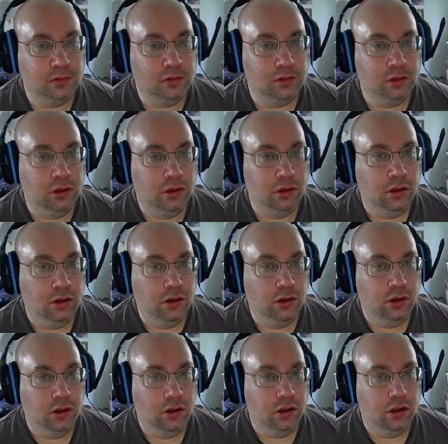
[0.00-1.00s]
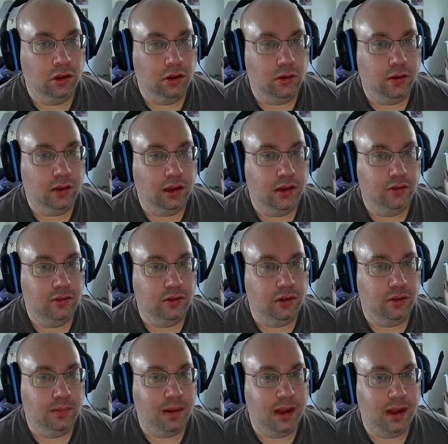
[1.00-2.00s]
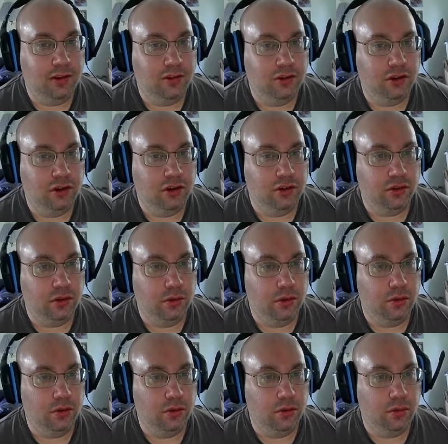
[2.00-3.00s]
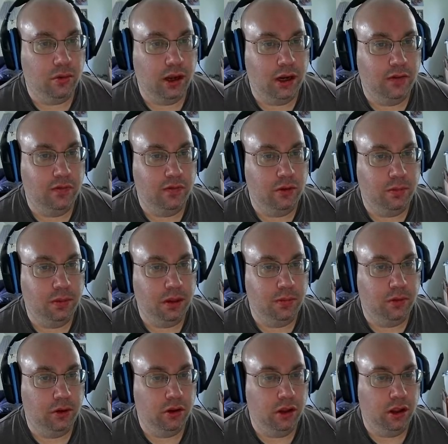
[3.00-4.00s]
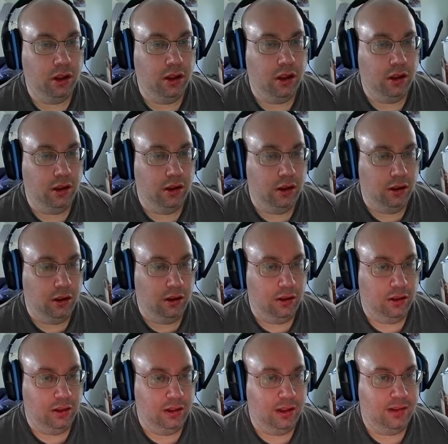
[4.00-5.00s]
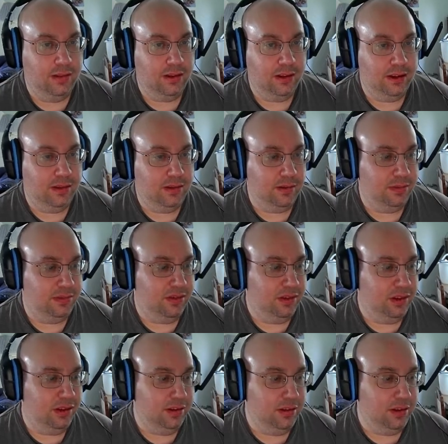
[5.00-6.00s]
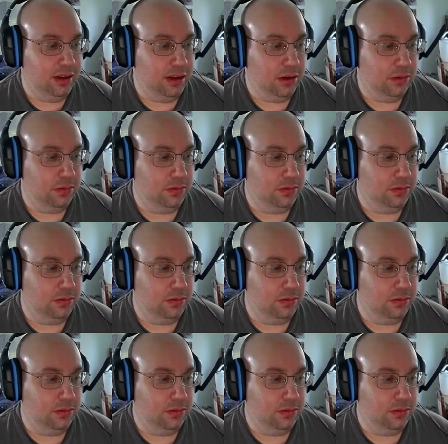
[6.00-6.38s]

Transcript: Okay, so the pastor is going through quite a few people. Let's get some seats down.